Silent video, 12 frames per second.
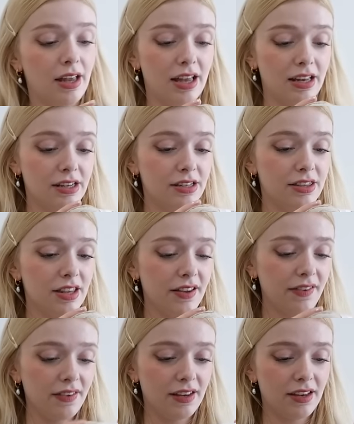And
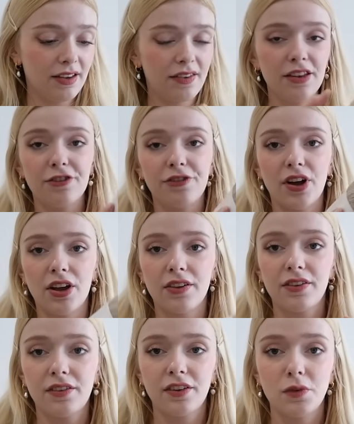this is the first